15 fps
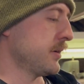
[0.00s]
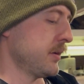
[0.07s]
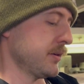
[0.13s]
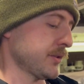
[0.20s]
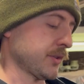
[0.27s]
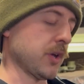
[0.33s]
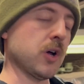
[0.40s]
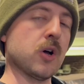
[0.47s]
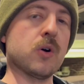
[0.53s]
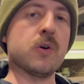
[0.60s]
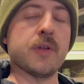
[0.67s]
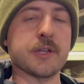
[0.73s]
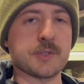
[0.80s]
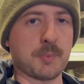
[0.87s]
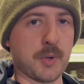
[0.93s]
So
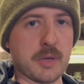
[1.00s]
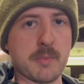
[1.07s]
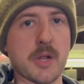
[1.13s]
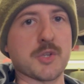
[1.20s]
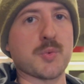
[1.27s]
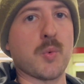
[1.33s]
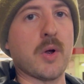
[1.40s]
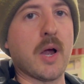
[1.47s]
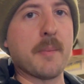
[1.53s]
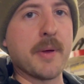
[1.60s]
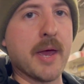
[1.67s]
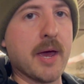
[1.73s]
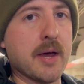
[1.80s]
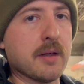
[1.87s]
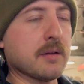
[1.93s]
that's pretty much where I'm
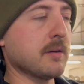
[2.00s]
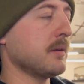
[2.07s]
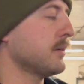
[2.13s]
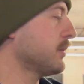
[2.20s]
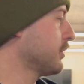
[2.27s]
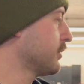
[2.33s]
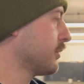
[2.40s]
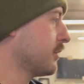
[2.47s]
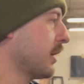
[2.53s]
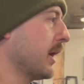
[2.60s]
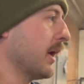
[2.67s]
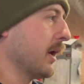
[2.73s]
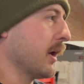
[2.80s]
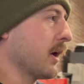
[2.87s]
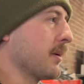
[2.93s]
at,
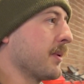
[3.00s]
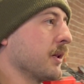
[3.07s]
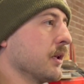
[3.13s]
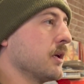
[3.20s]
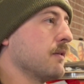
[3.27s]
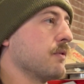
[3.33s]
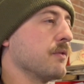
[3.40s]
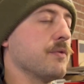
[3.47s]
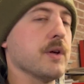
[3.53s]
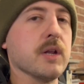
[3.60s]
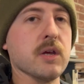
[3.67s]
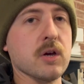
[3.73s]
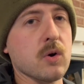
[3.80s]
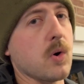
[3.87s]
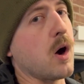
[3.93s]
and I'm gonna leave the
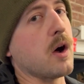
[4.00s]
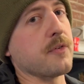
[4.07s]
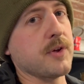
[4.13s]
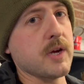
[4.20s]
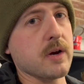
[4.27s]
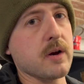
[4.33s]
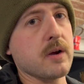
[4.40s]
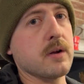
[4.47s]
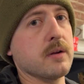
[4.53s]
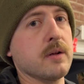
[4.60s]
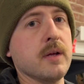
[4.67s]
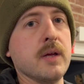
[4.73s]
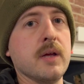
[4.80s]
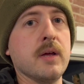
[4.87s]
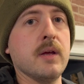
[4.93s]
video off here,
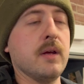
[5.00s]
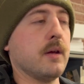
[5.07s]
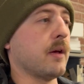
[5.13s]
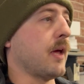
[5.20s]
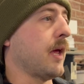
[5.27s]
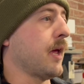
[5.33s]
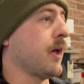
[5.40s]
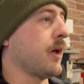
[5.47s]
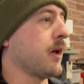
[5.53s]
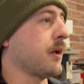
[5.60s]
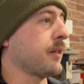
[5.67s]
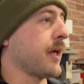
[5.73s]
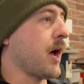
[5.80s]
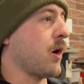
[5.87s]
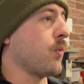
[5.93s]

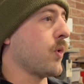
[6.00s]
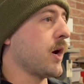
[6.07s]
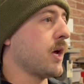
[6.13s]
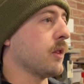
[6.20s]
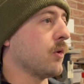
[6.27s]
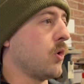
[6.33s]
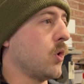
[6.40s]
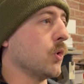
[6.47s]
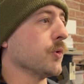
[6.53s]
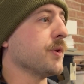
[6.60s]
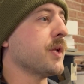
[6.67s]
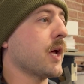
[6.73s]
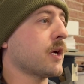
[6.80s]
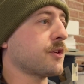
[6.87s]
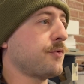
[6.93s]
and that way the whole
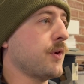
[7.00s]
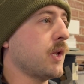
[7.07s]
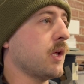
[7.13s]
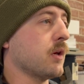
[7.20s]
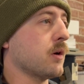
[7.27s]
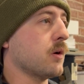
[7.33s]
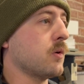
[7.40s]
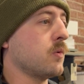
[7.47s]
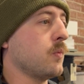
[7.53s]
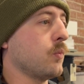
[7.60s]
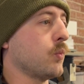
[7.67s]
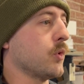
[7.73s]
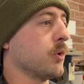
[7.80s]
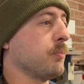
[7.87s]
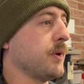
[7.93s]
next video
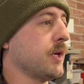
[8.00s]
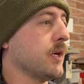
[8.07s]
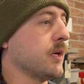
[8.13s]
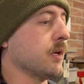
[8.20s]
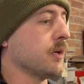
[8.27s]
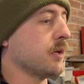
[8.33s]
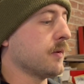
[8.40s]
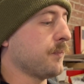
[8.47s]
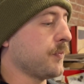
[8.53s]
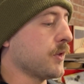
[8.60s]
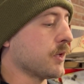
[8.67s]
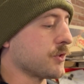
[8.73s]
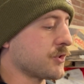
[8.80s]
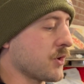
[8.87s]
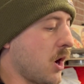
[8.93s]
will be
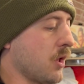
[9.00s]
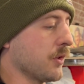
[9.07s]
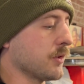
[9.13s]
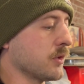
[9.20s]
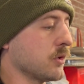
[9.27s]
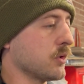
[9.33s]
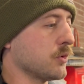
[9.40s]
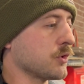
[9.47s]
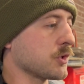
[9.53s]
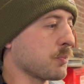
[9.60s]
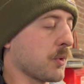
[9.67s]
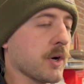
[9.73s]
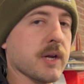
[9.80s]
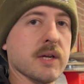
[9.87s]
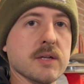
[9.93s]
installing the new
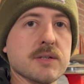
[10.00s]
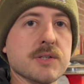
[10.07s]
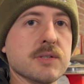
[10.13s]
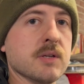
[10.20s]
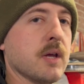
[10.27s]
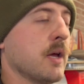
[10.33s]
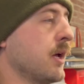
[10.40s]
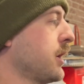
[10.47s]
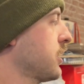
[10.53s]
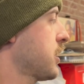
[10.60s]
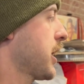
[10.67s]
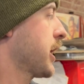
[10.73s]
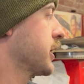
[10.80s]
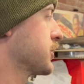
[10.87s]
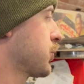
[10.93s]
springs
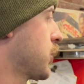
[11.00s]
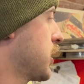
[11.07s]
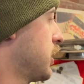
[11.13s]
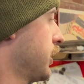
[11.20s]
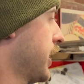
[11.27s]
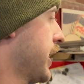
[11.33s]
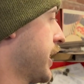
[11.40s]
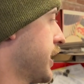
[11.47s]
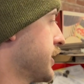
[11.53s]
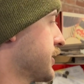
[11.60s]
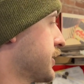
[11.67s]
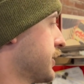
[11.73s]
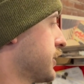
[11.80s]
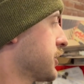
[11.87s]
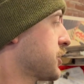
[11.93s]
as well
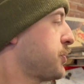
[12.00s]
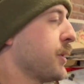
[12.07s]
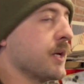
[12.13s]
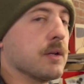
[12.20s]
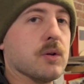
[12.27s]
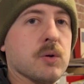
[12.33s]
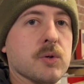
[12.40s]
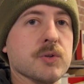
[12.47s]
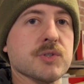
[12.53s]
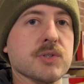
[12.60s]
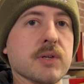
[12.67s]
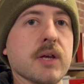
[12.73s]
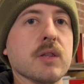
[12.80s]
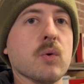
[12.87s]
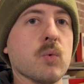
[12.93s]
as the
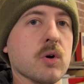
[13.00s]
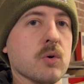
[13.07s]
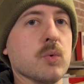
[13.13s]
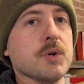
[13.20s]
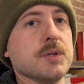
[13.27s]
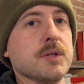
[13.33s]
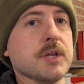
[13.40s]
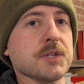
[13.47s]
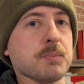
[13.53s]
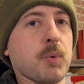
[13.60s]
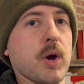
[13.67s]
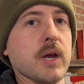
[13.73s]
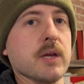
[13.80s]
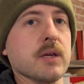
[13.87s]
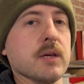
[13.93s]
spindles and the Willwood disc
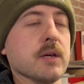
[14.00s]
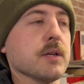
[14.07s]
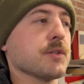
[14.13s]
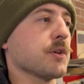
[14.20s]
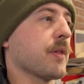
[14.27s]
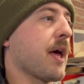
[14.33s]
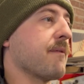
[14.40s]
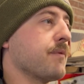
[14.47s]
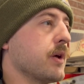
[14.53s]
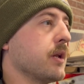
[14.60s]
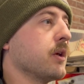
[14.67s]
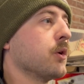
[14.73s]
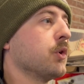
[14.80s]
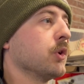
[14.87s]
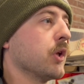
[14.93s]
brake kit. So that
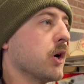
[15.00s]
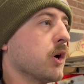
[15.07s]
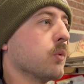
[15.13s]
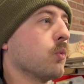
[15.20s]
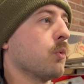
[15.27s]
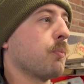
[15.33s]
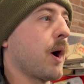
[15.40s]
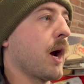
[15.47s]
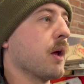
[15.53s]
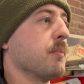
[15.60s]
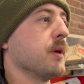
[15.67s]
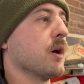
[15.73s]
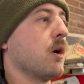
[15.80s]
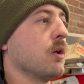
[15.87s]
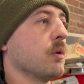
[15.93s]
video alone will probably
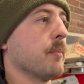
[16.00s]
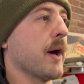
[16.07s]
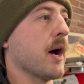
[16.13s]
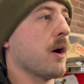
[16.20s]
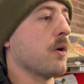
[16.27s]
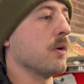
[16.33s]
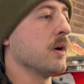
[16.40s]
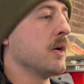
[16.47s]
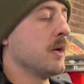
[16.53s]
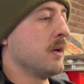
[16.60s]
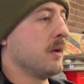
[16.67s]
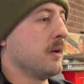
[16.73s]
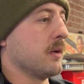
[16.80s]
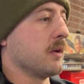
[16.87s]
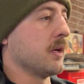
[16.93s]
be all about
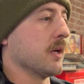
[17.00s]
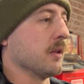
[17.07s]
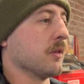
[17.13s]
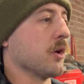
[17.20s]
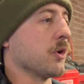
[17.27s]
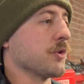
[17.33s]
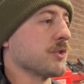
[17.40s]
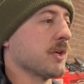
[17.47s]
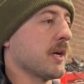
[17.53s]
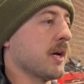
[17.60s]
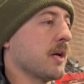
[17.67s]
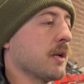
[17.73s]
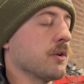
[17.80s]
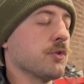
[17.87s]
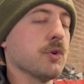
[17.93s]
getting those
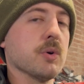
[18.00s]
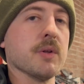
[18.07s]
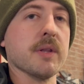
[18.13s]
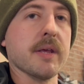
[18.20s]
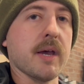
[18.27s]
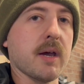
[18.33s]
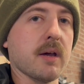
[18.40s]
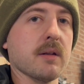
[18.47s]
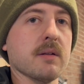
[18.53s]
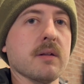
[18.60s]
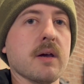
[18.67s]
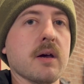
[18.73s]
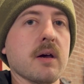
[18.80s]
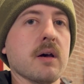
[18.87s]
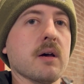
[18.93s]
in and doing
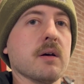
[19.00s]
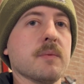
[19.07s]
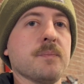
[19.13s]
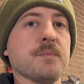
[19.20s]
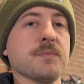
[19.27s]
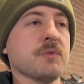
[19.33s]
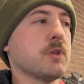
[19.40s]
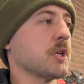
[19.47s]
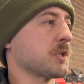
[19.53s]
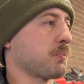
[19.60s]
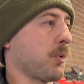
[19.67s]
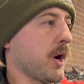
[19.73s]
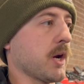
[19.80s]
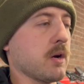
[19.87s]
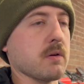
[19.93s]
that disc
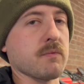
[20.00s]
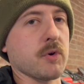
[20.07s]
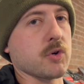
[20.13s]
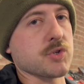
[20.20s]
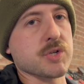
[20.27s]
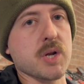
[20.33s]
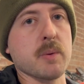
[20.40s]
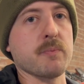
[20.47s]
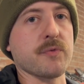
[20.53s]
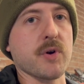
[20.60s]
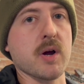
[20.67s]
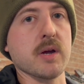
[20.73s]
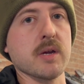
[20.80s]
brake conversion up front